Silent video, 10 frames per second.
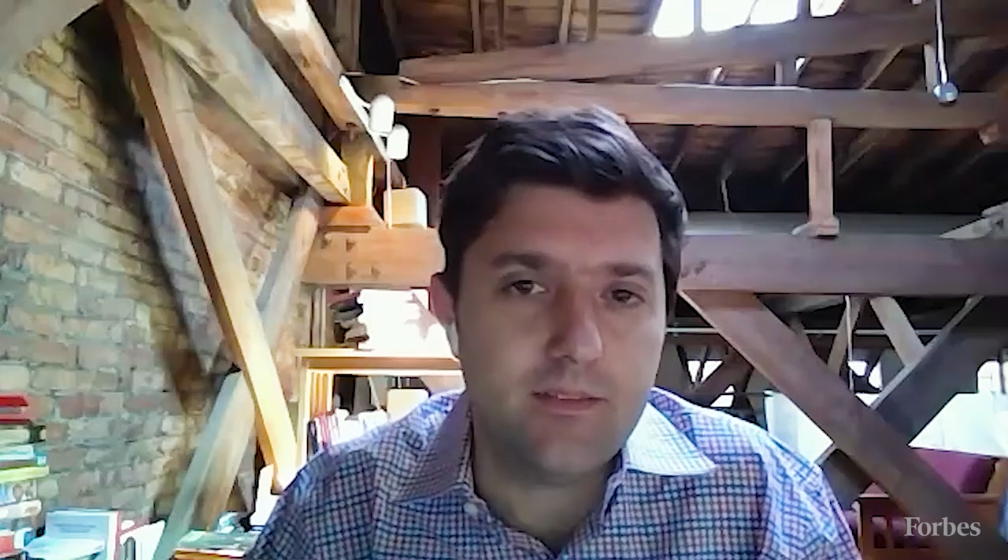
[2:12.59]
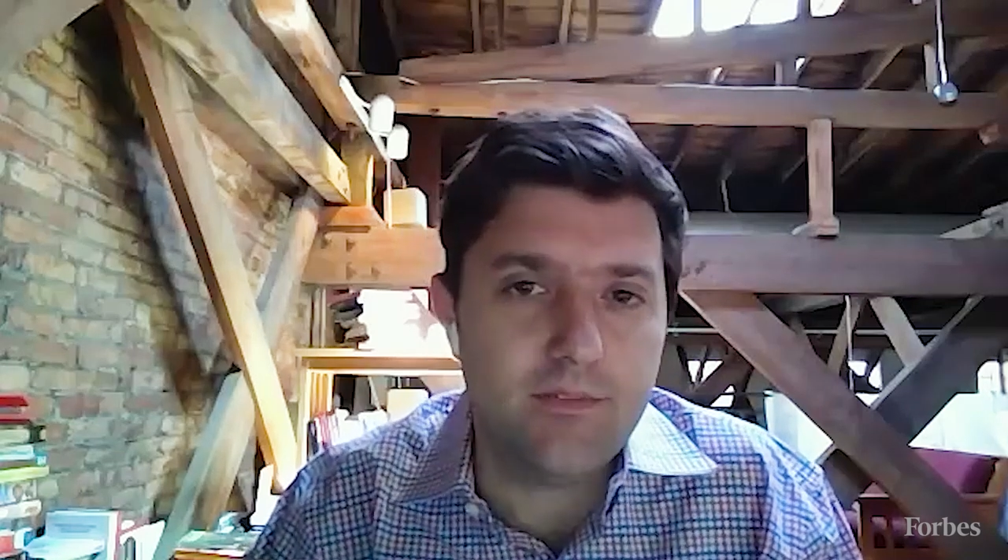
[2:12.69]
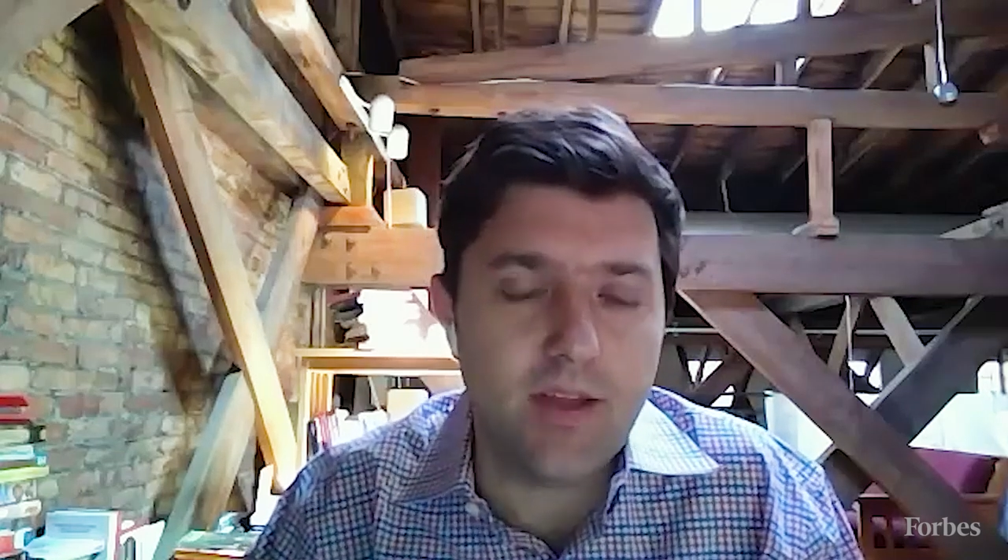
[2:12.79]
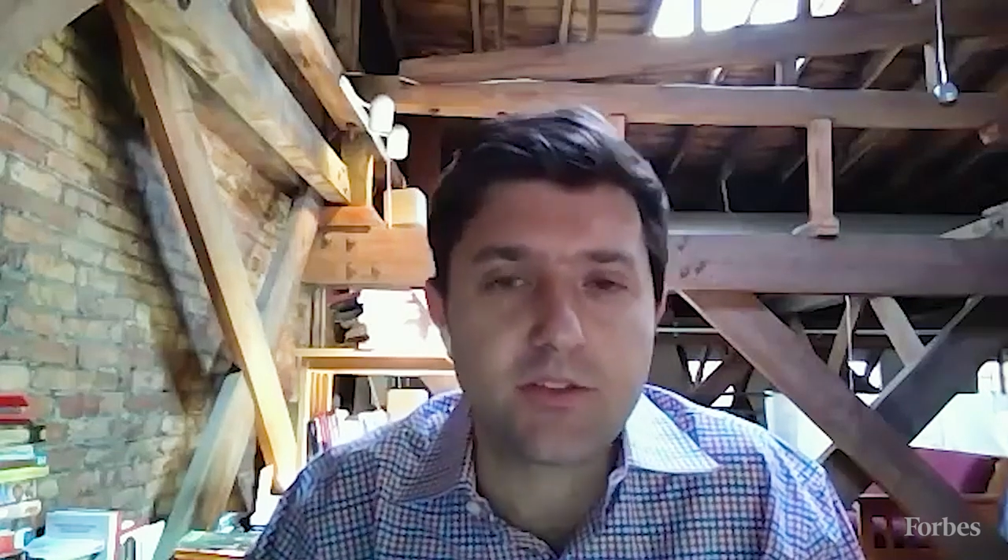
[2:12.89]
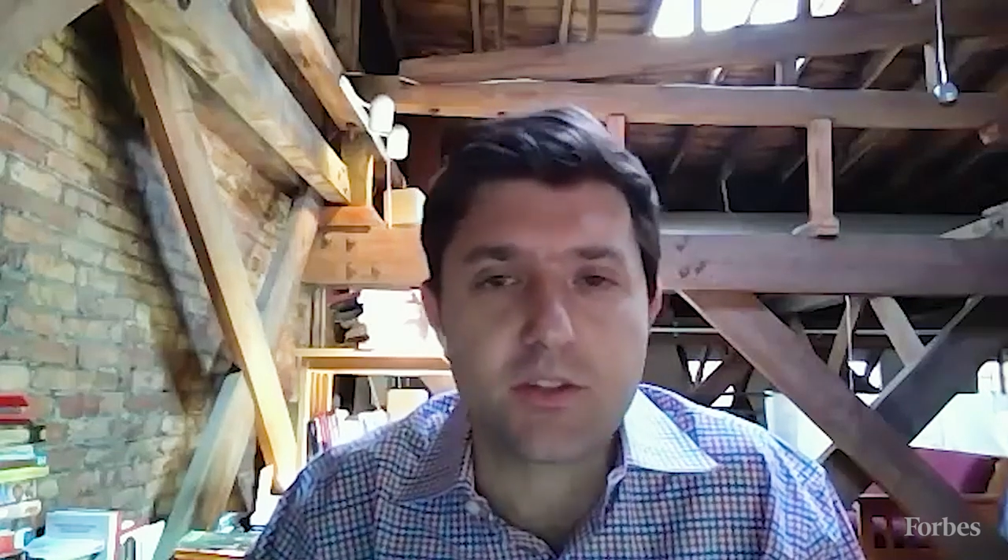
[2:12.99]

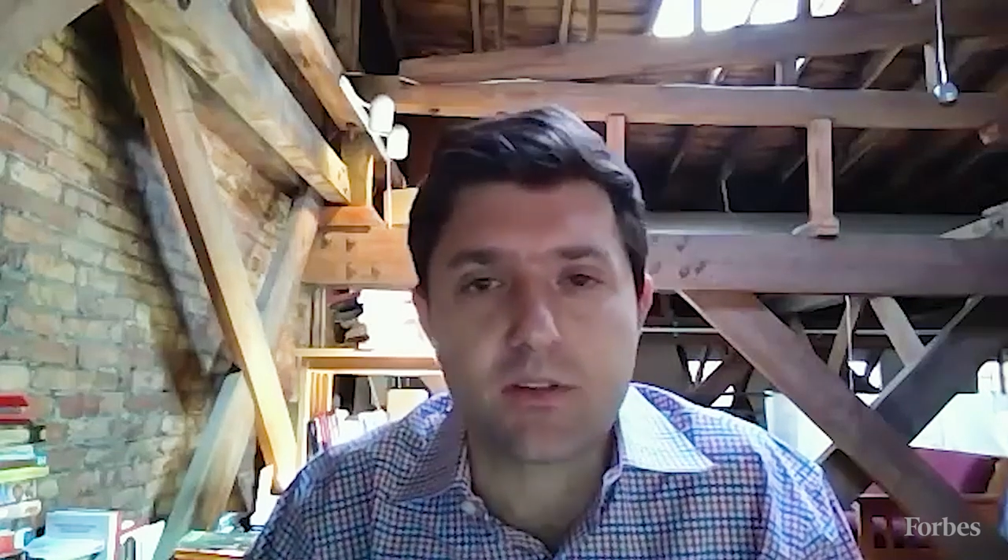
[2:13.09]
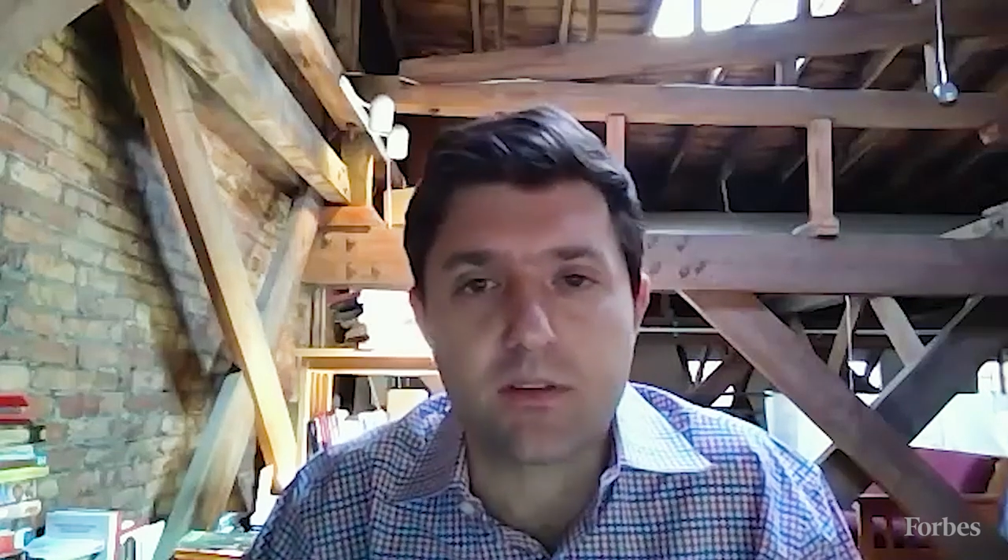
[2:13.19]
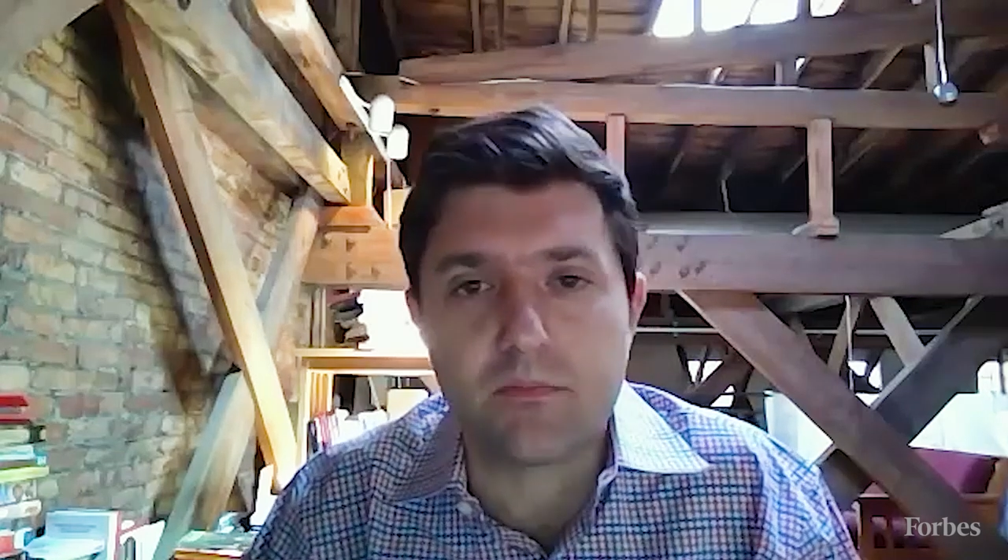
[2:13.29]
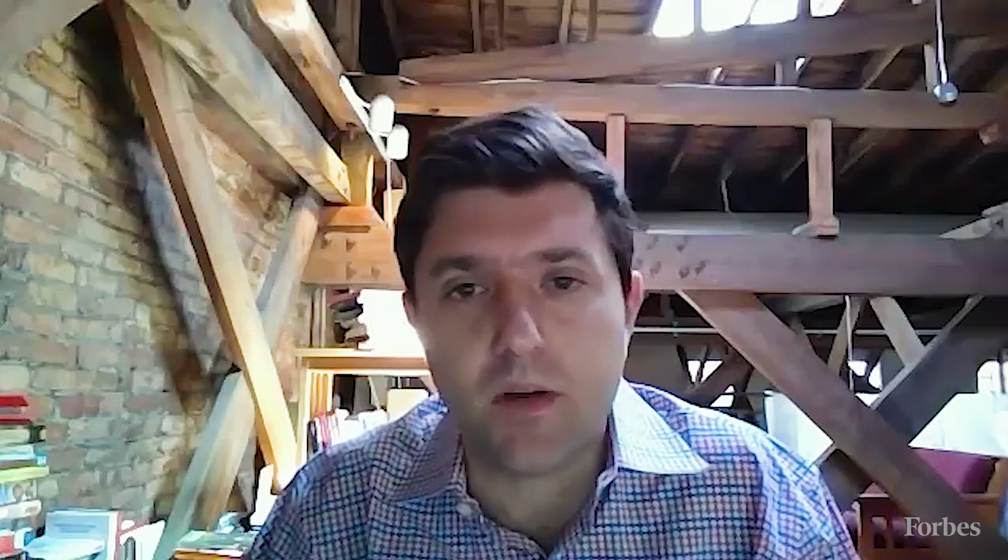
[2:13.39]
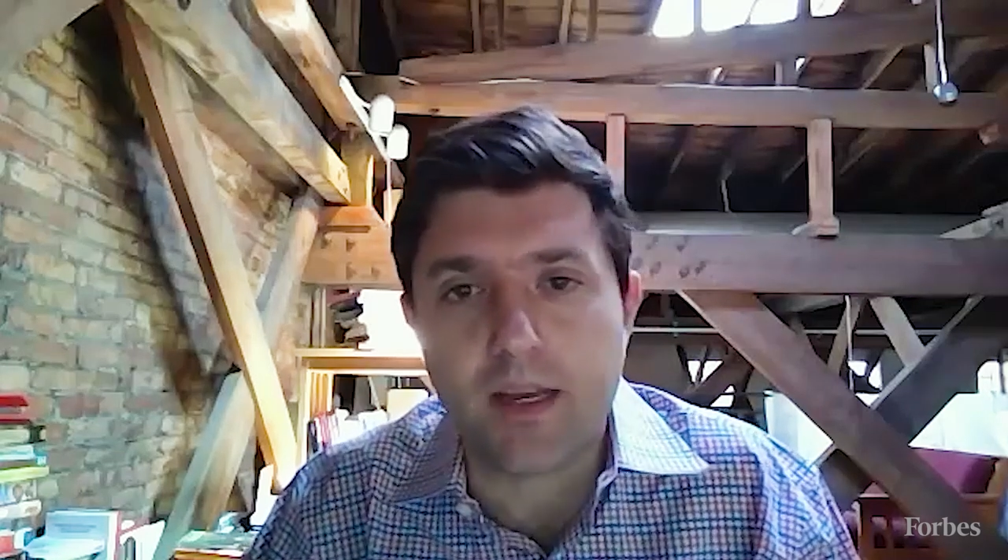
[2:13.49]

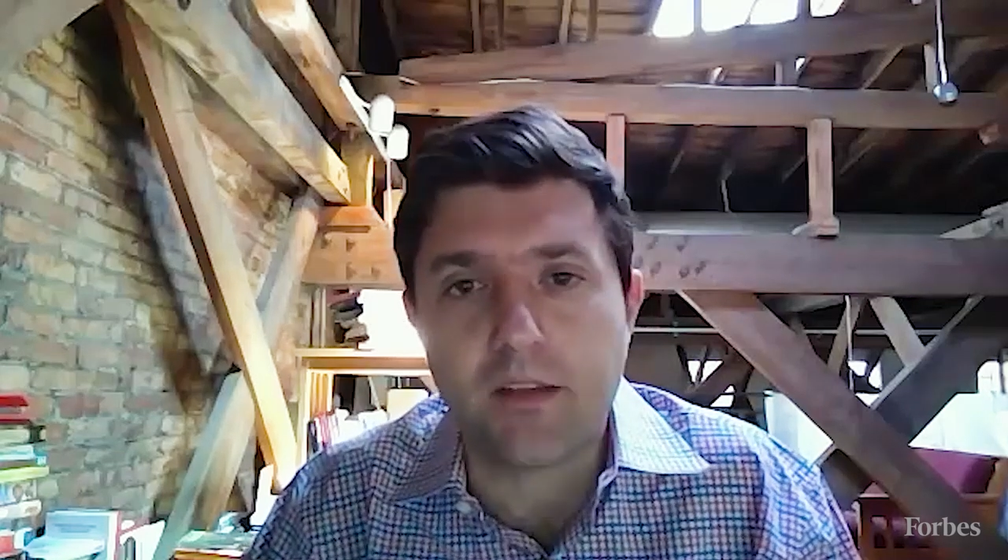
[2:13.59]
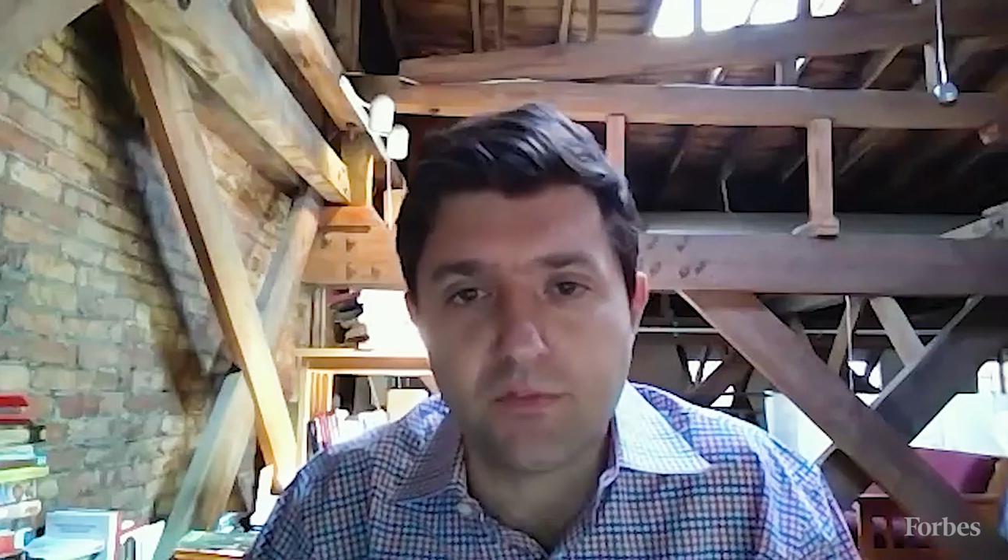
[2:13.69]
venture money